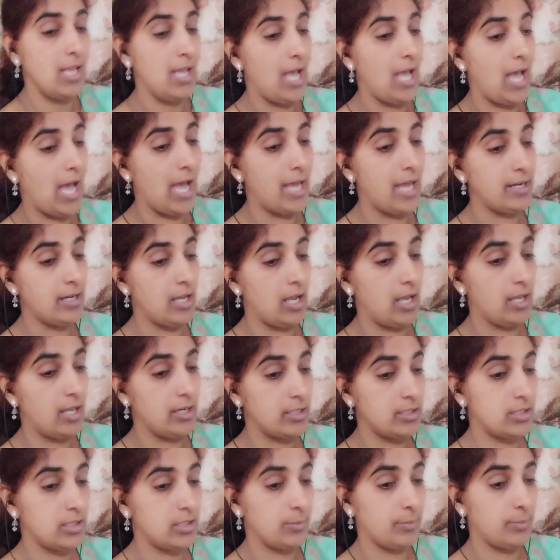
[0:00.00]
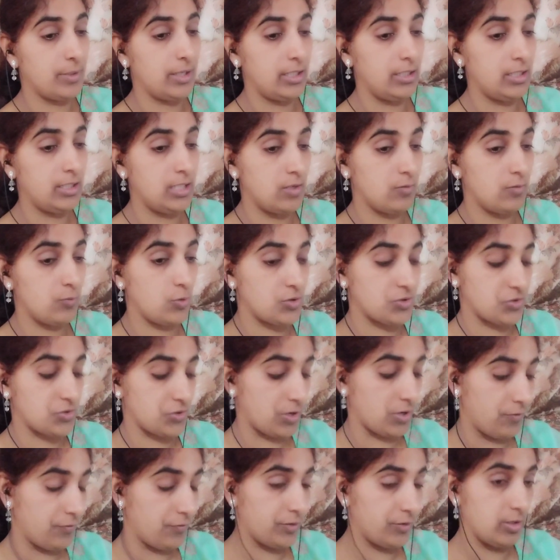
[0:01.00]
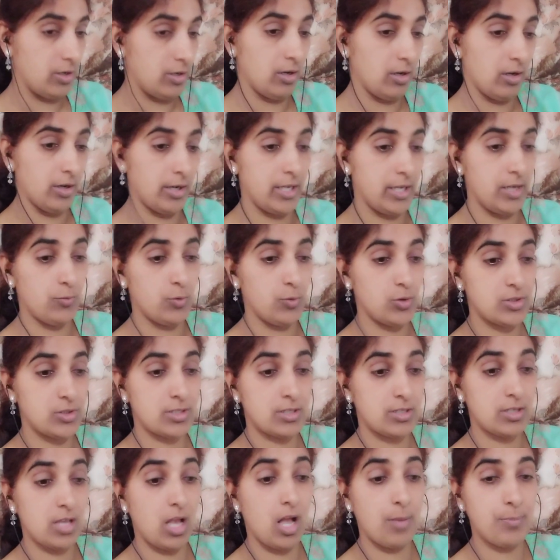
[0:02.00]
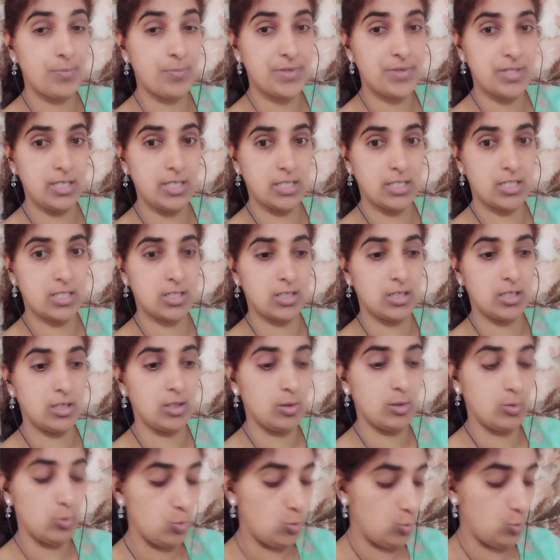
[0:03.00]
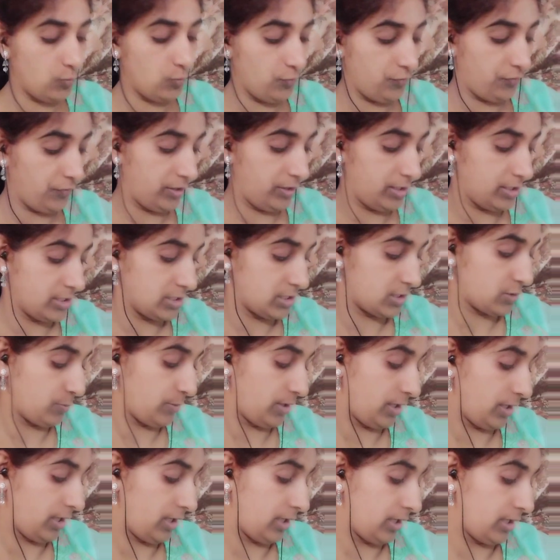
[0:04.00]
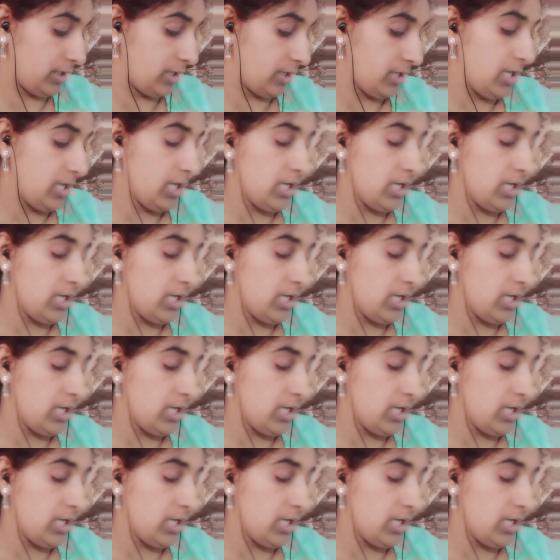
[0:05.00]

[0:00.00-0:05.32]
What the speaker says: and another man, he was ruffled, he was upset, gloom faced man,